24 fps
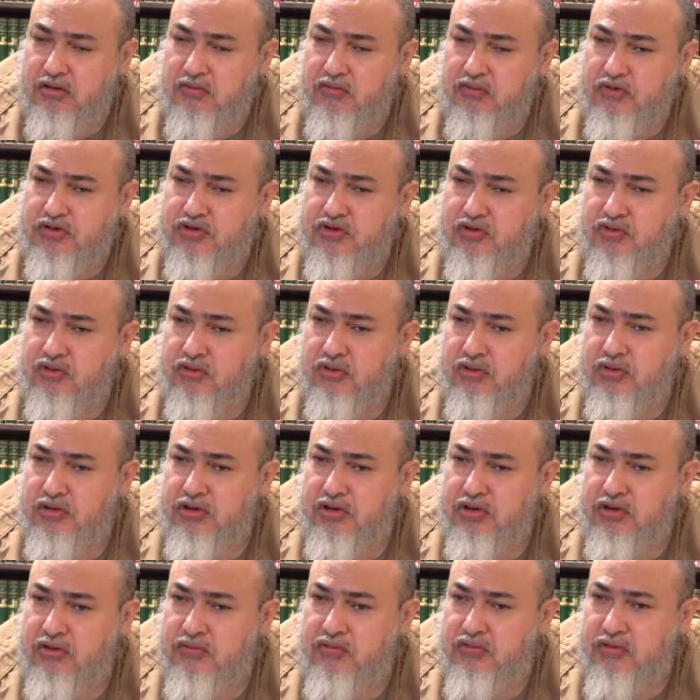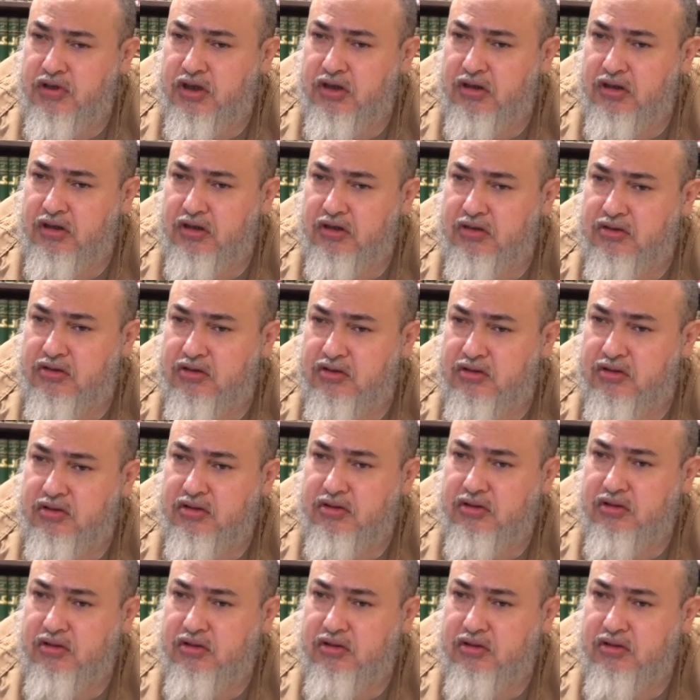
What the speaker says: was only a right